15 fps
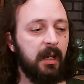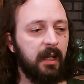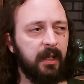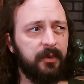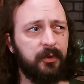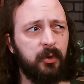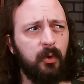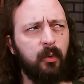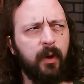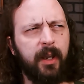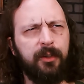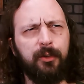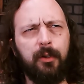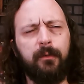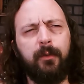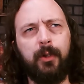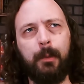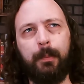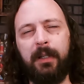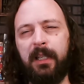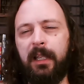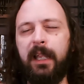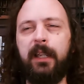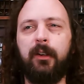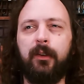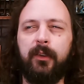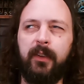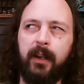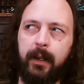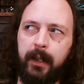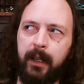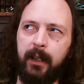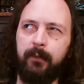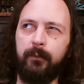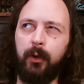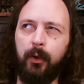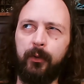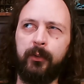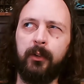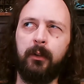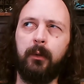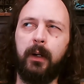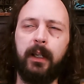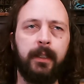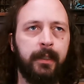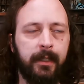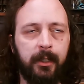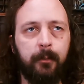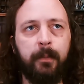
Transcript: It's too granular for the players that I have also, I think.